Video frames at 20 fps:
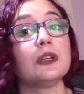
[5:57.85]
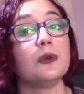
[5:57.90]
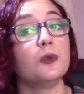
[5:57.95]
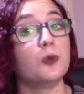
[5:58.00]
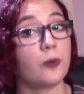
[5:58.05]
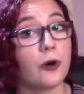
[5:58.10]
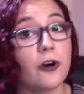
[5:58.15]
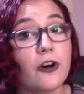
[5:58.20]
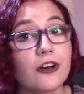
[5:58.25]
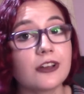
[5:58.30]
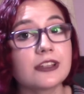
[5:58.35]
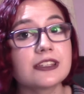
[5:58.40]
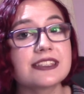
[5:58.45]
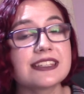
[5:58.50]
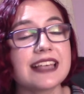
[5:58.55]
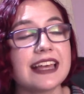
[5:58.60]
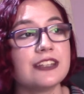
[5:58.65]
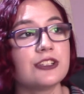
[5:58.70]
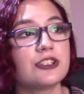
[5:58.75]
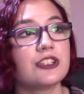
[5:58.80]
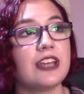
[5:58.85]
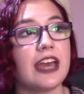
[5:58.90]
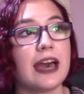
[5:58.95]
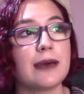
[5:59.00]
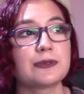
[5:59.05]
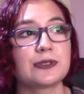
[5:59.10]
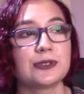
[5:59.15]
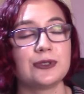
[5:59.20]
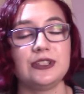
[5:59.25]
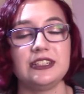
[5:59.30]
wants and she
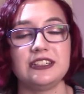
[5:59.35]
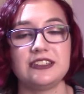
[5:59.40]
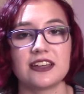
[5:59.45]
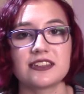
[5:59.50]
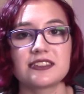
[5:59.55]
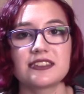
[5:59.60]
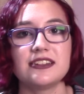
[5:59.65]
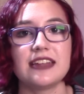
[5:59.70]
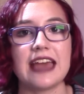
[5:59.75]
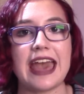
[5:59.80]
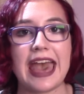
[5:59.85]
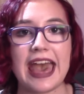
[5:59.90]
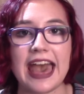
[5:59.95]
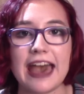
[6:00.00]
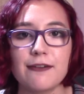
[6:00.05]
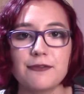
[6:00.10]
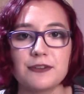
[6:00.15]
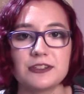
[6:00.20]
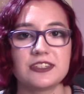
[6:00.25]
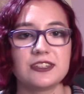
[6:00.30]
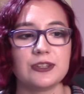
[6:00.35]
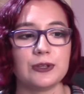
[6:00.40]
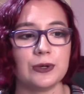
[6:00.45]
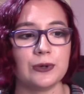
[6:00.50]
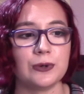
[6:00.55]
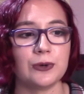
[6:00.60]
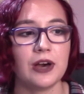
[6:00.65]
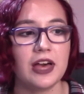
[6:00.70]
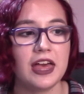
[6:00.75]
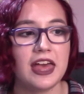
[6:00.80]
absolutely doesn't have
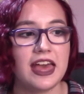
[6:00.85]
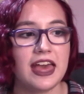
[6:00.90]
to